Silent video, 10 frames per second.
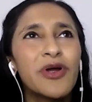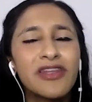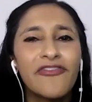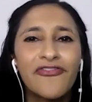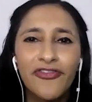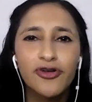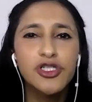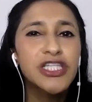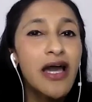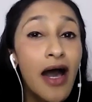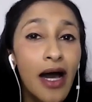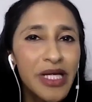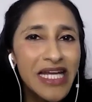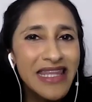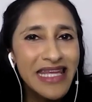one of the first
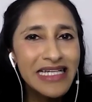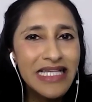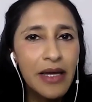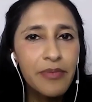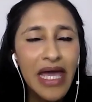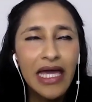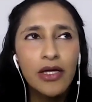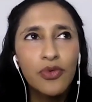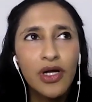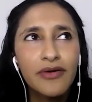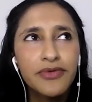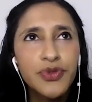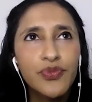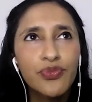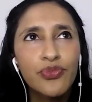comedy things I made when I
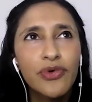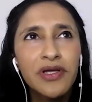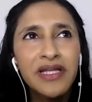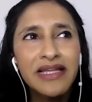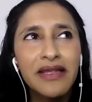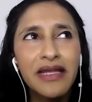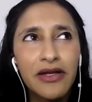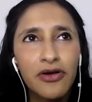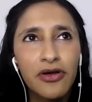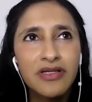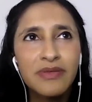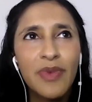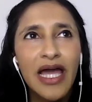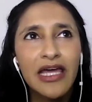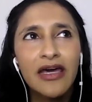was really little,
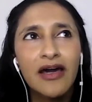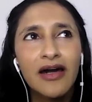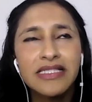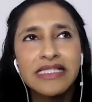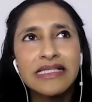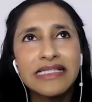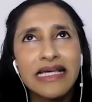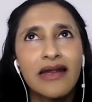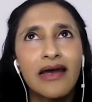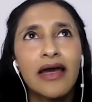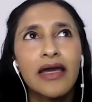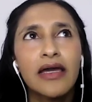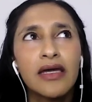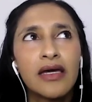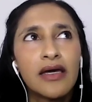my cousins and
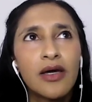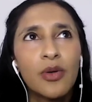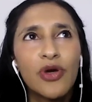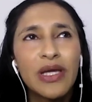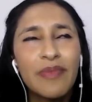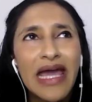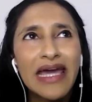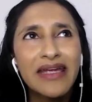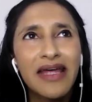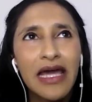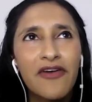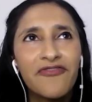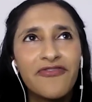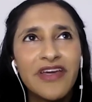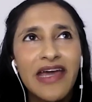I, we made like a
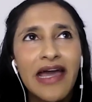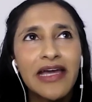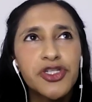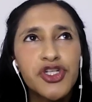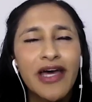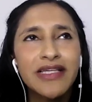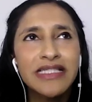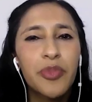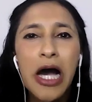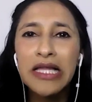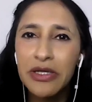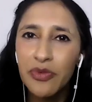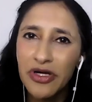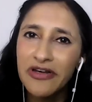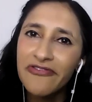VHS
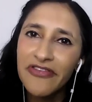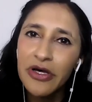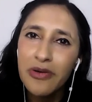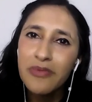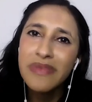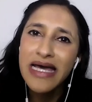Bollywood film